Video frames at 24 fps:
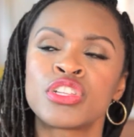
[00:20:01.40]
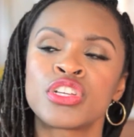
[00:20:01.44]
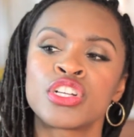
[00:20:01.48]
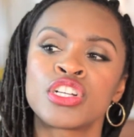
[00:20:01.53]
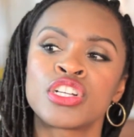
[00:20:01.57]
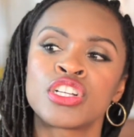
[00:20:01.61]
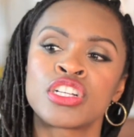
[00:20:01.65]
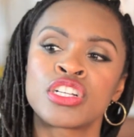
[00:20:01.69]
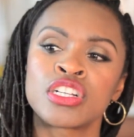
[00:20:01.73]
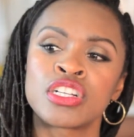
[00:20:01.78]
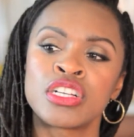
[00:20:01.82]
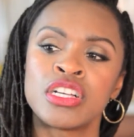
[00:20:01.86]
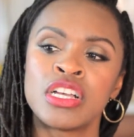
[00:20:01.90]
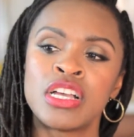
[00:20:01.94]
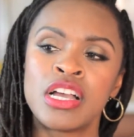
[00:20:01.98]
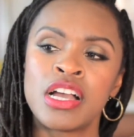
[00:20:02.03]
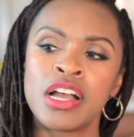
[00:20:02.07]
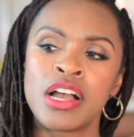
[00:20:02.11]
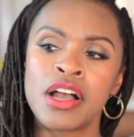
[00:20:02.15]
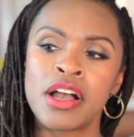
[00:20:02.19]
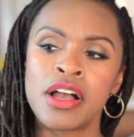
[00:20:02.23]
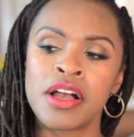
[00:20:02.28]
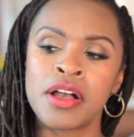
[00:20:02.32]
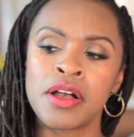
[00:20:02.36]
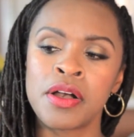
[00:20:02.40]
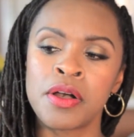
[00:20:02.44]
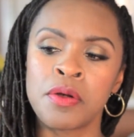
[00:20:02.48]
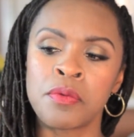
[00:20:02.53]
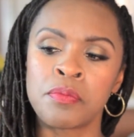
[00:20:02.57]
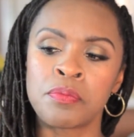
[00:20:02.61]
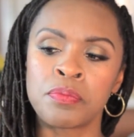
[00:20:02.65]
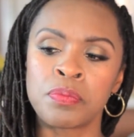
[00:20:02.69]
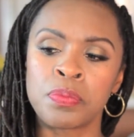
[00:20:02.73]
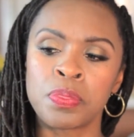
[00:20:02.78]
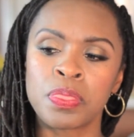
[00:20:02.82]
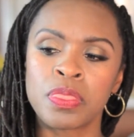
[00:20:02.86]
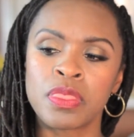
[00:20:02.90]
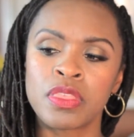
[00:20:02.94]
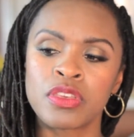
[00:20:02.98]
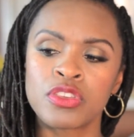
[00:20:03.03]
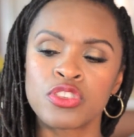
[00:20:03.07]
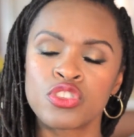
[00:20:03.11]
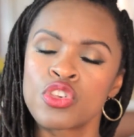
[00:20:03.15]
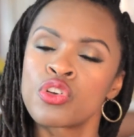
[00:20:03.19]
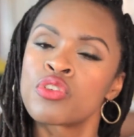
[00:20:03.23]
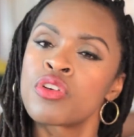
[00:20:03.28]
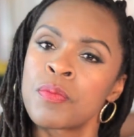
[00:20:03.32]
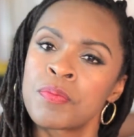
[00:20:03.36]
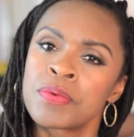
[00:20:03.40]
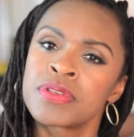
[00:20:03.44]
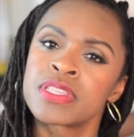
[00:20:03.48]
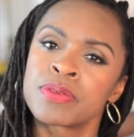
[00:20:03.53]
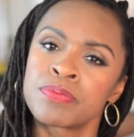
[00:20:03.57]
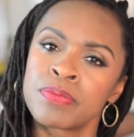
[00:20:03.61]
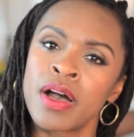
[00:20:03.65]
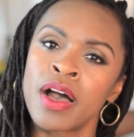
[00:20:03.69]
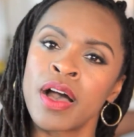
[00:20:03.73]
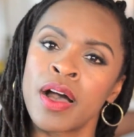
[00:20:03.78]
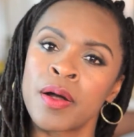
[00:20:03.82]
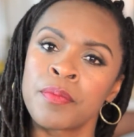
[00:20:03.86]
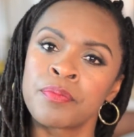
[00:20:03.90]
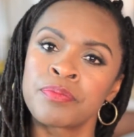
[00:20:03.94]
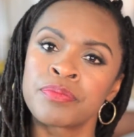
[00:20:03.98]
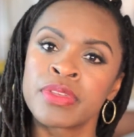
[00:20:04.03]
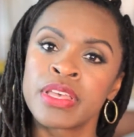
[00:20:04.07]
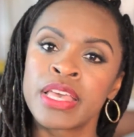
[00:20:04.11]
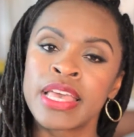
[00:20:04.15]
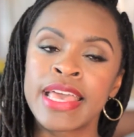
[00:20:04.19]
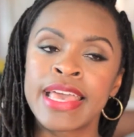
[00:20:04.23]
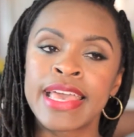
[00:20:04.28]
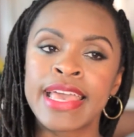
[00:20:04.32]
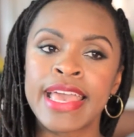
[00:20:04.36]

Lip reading: her show up as a mom.